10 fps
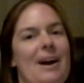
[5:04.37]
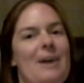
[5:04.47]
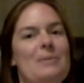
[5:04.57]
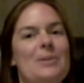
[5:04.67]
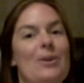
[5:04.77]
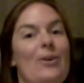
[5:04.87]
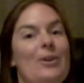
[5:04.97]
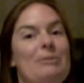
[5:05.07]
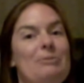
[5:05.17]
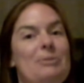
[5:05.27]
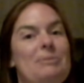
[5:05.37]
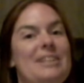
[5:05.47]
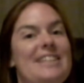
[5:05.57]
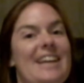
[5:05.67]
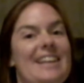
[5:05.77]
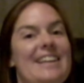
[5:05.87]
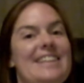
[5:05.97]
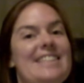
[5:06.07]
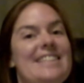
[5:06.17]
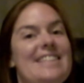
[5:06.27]
eye was on him from the day that I
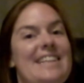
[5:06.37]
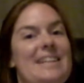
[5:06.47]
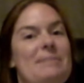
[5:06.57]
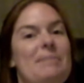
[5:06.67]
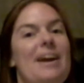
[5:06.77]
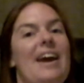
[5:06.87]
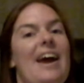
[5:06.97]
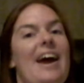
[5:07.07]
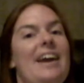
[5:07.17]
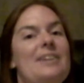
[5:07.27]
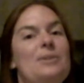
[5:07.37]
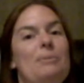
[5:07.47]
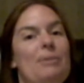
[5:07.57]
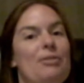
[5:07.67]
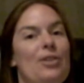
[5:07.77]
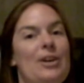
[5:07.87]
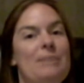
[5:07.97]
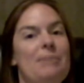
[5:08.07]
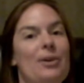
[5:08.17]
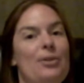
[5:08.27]
seen him. And I told my
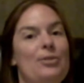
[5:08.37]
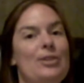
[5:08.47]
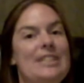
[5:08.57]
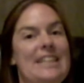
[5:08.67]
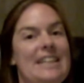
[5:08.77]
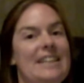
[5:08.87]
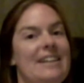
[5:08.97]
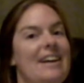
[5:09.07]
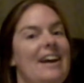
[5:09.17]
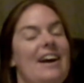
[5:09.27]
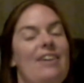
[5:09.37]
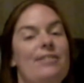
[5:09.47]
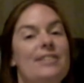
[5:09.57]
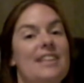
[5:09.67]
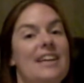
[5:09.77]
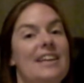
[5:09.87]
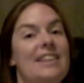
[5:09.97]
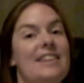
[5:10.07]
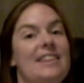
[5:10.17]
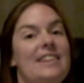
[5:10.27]
friend, my girlfriend Tina, I was like,
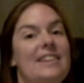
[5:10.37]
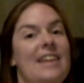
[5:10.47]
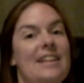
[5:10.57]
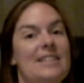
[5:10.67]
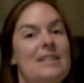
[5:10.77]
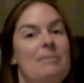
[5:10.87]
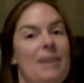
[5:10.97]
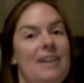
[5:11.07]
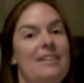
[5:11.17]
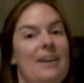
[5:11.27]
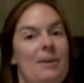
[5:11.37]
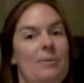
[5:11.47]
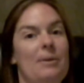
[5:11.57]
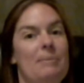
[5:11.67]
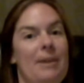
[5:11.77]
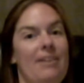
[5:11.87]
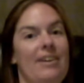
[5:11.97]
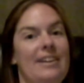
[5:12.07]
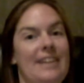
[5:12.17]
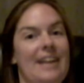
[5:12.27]
"That's the man that I want to
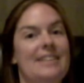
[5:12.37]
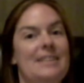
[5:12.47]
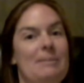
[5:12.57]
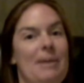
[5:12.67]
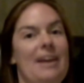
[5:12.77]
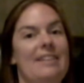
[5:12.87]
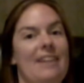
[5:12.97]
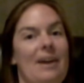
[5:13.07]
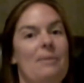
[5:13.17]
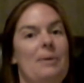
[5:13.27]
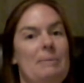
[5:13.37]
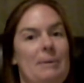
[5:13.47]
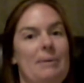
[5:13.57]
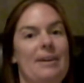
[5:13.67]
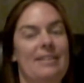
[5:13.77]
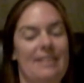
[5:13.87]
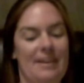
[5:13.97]
marry. That's the man that I want to be with."